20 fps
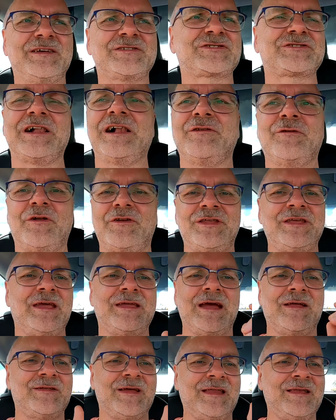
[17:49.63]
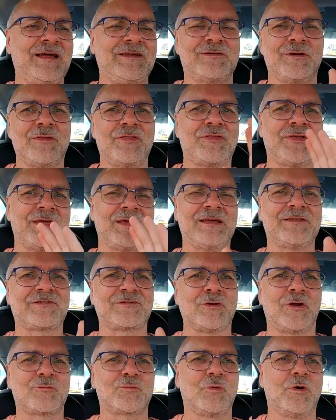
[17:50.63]
are still not here yet, and I don't think
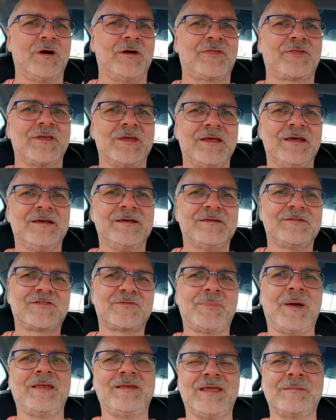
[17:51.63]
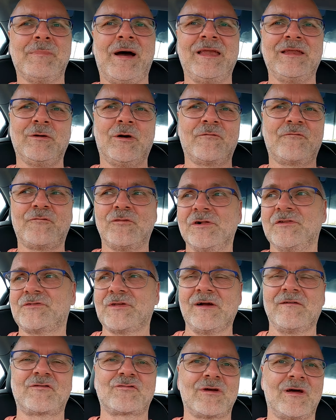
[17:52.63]
it's not worth spending money on full
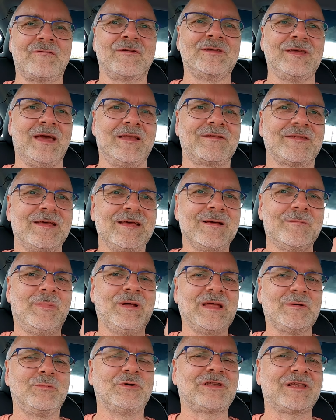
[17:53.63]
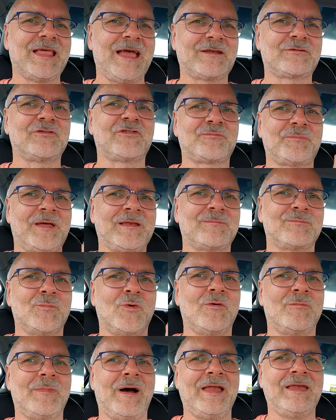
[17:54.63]
self-driving yet. But I would like to spend
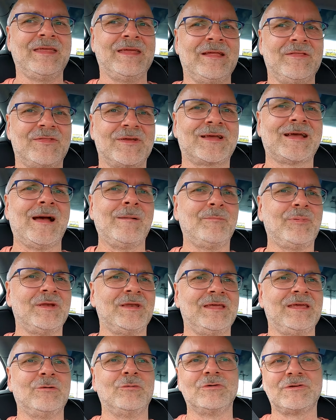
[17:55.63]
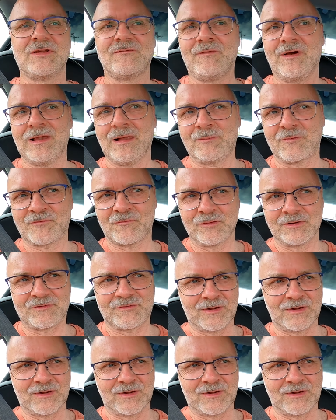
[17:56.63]
more money in the company who develops full